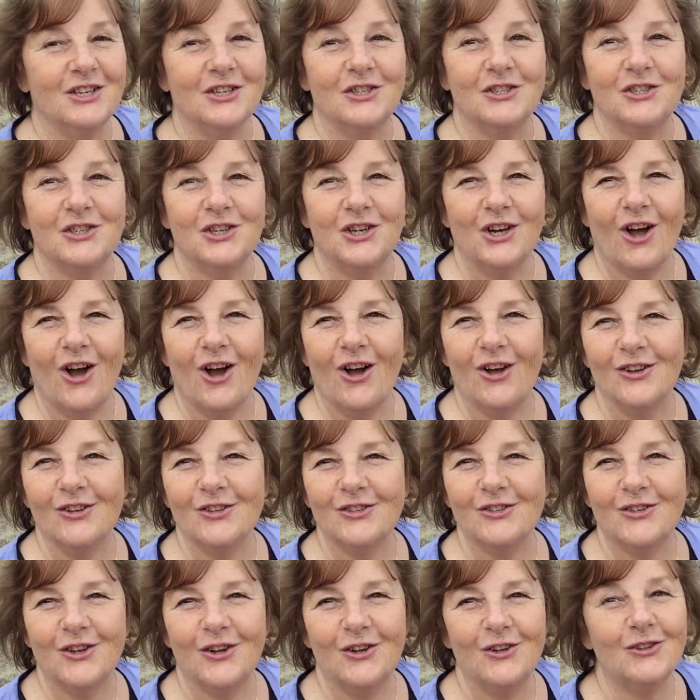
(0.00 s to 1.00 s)
She
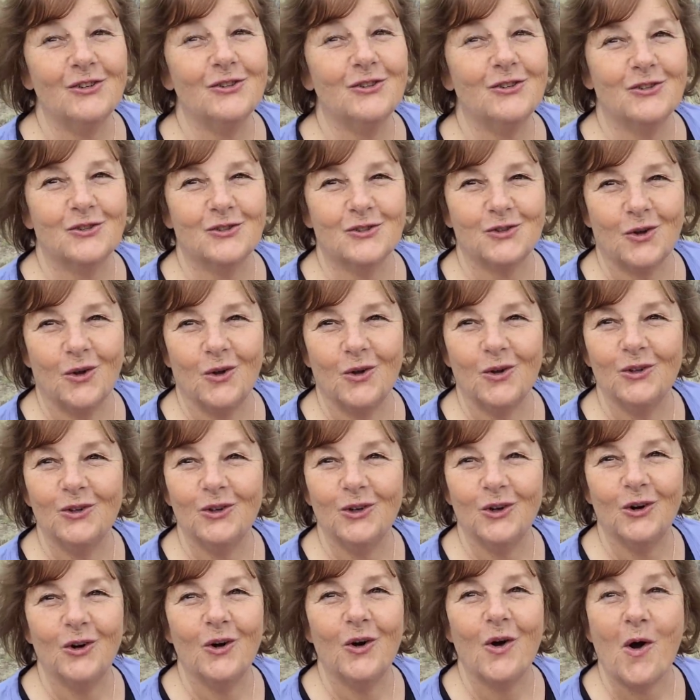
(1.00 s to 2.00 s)
also sold
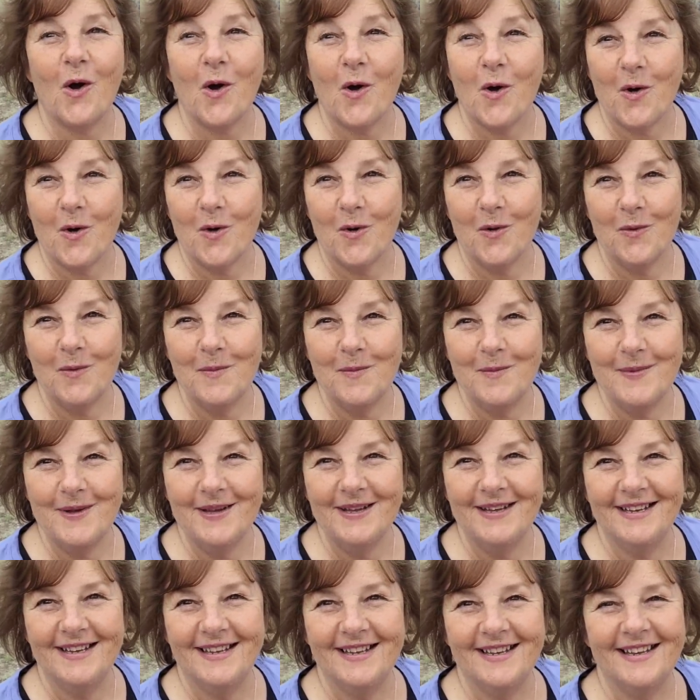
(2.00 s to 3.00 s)
her home
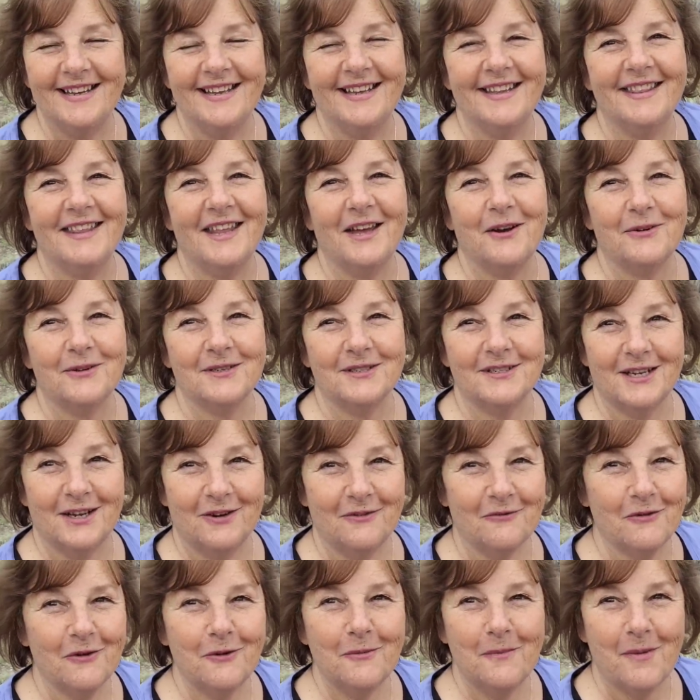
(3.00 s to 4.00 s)
that was
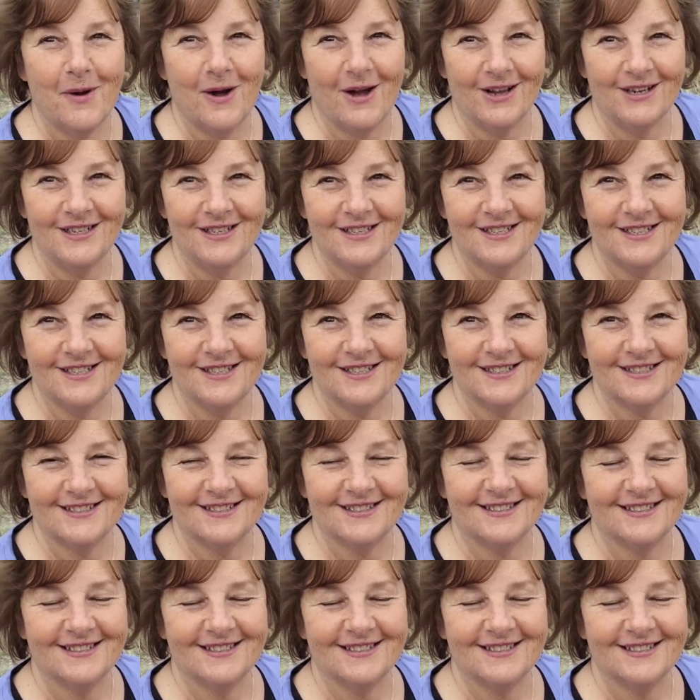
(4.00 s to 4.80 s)
in Vermont.